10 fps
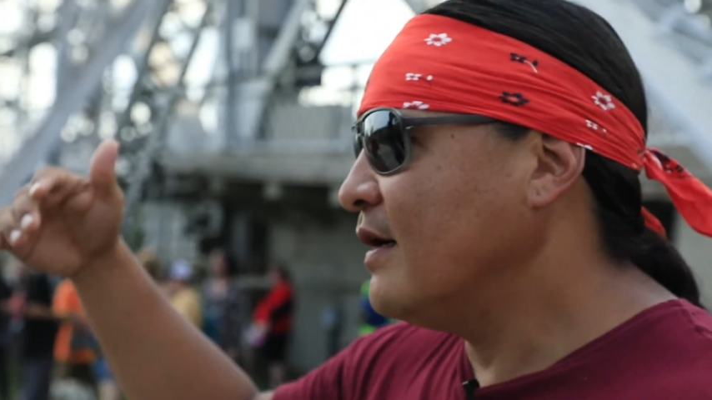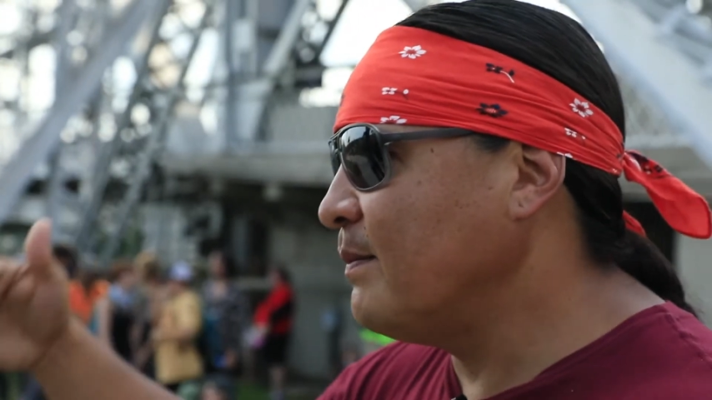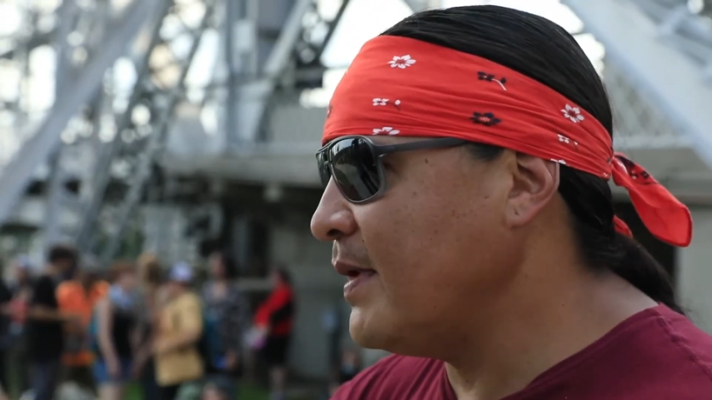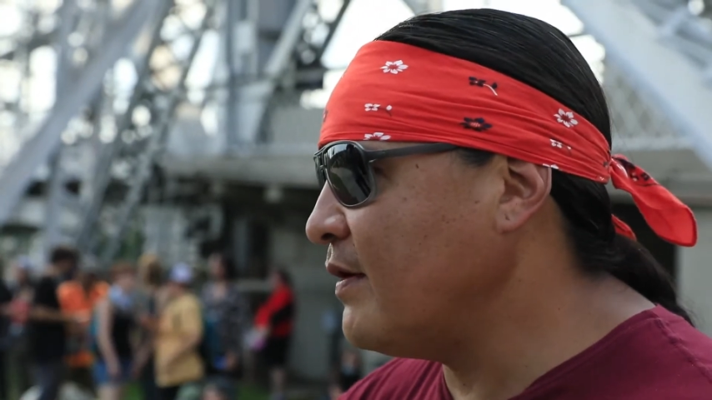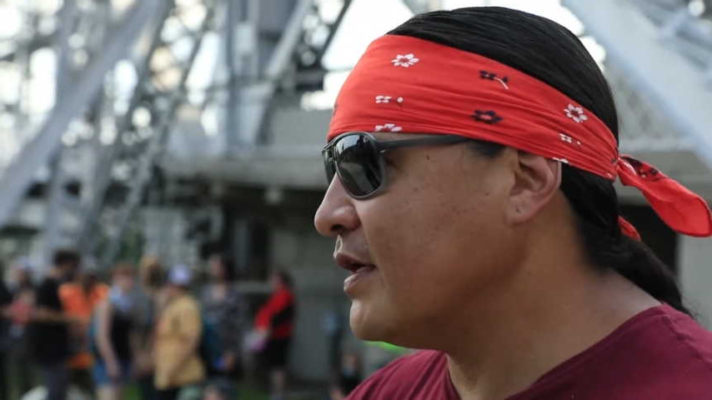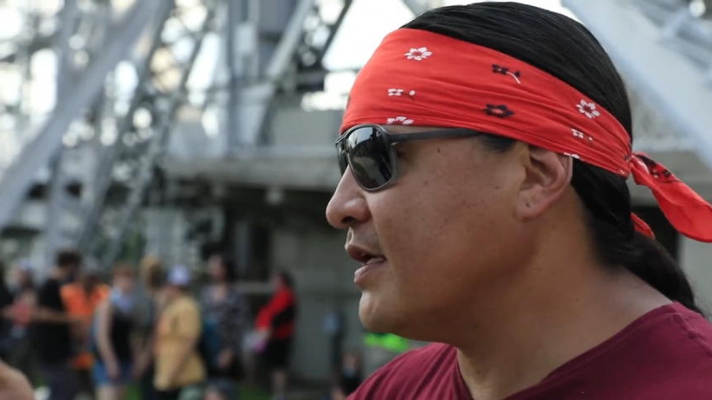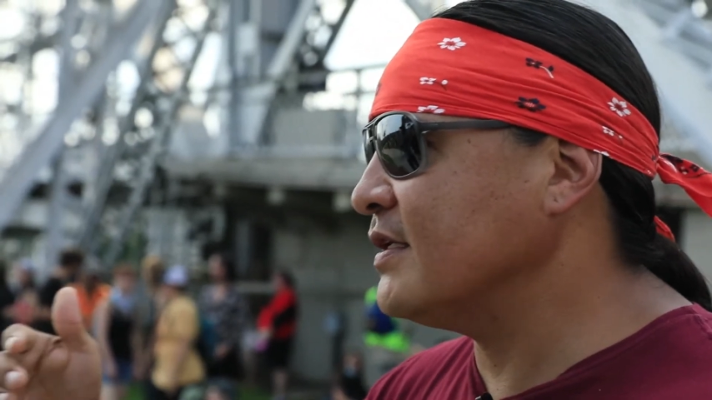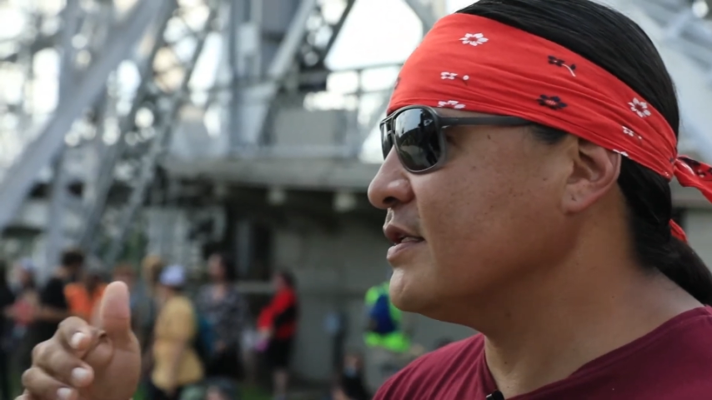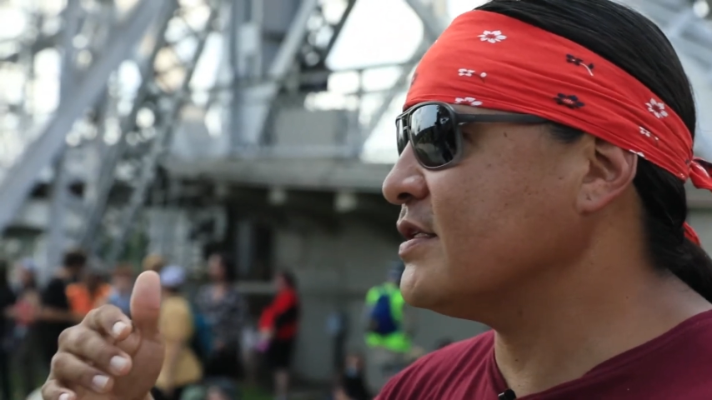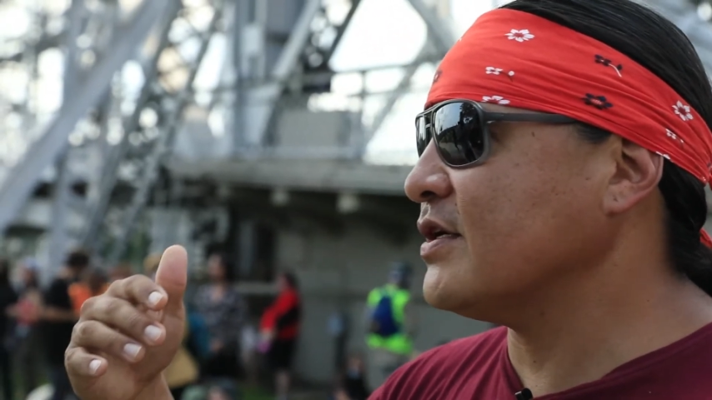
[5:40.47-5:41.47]

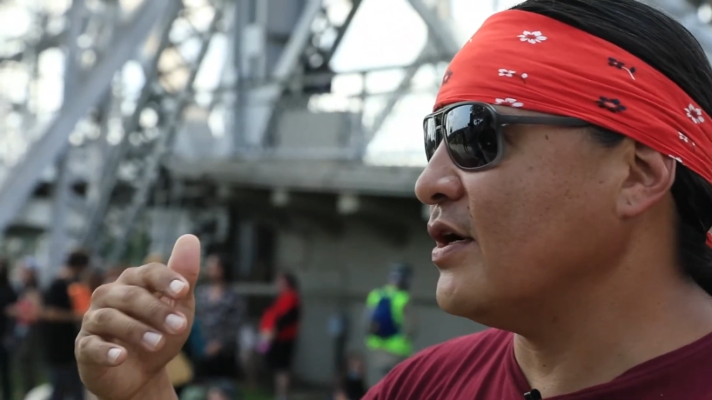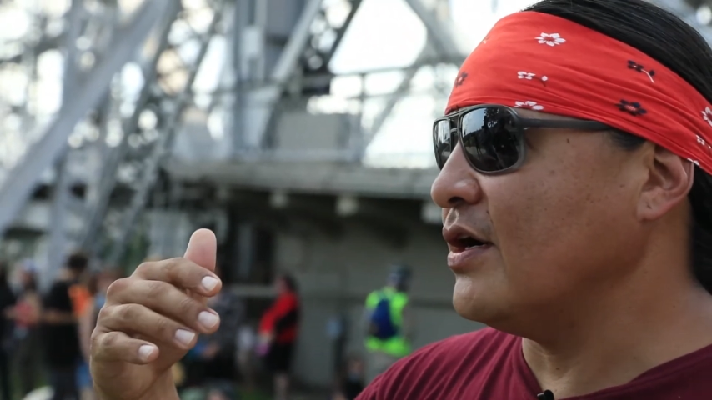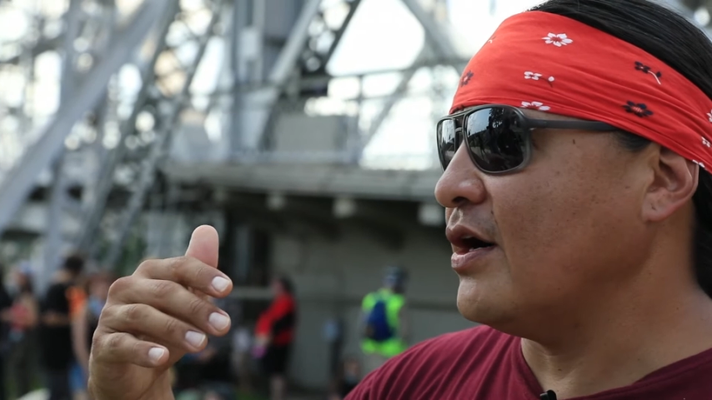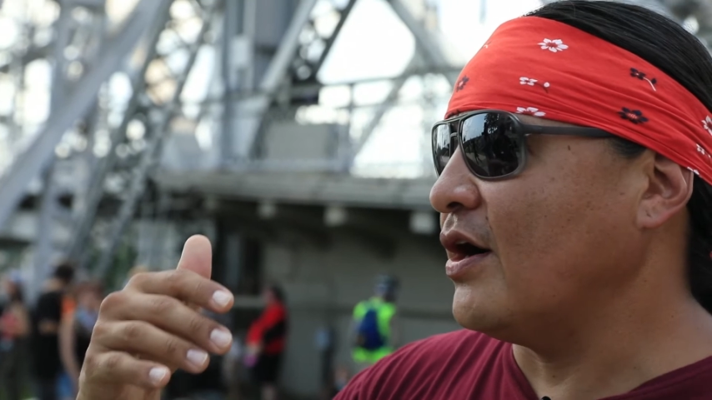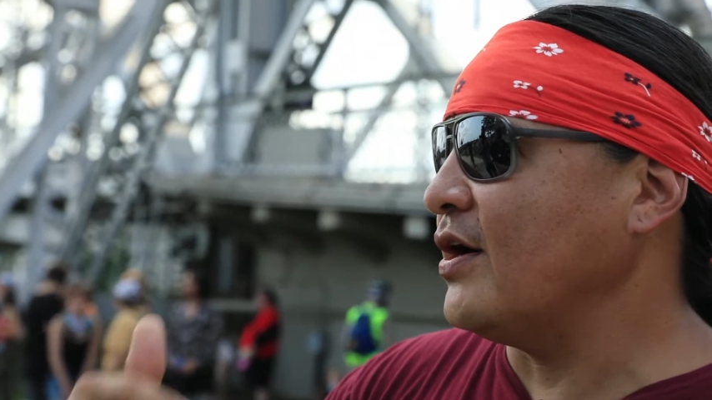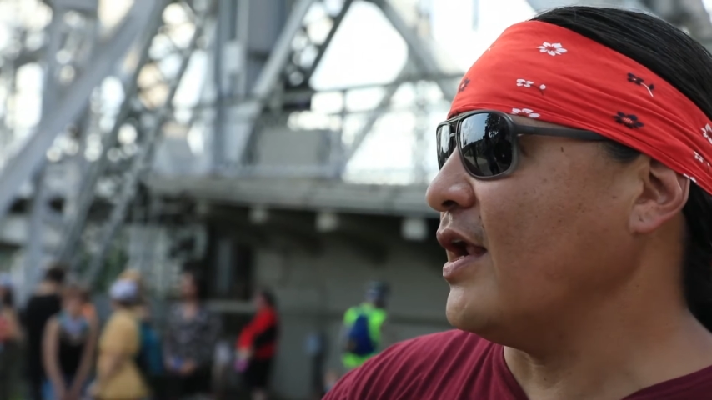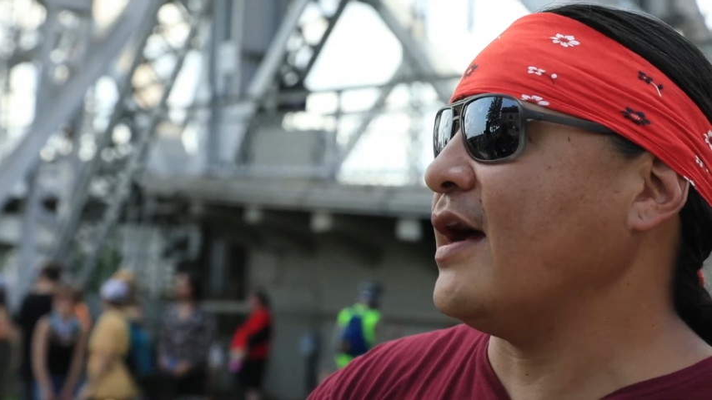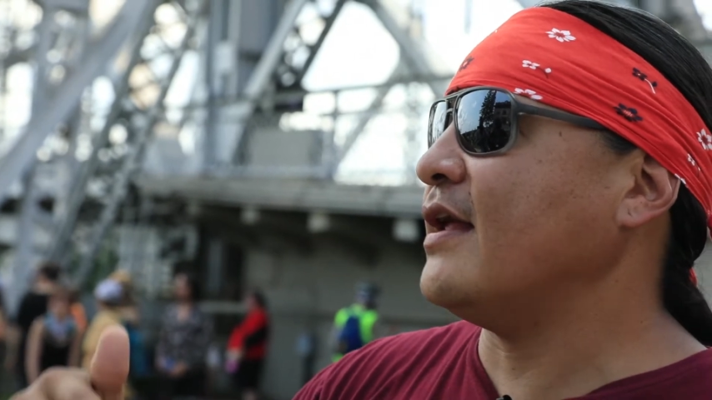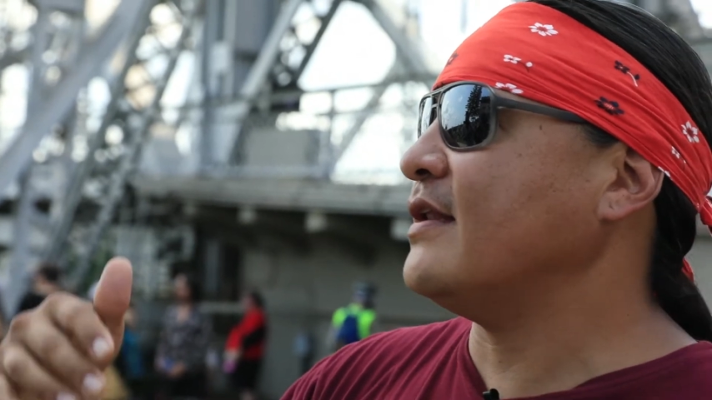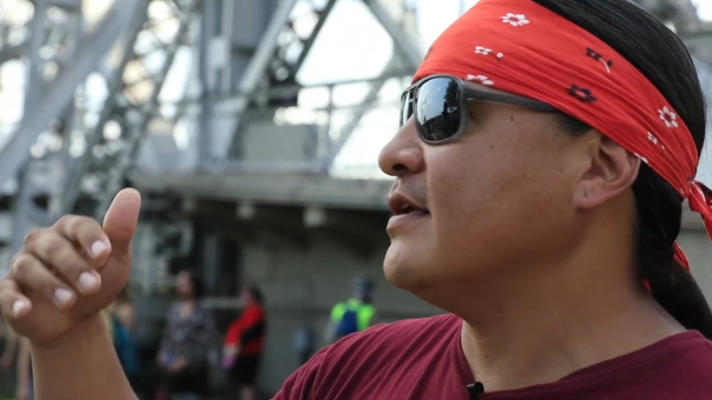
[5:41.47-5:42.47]
Americans are
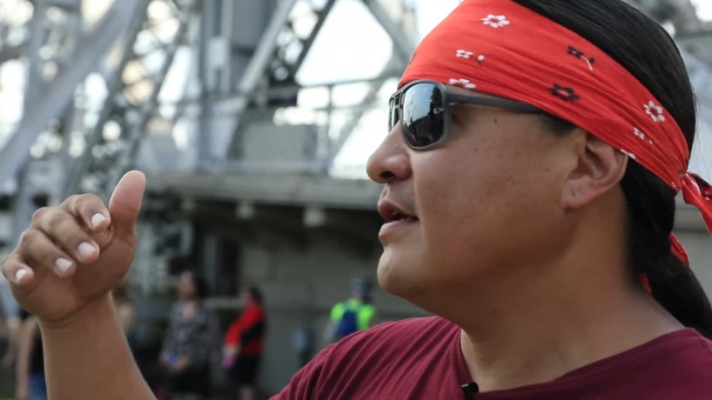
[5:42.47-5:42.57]
not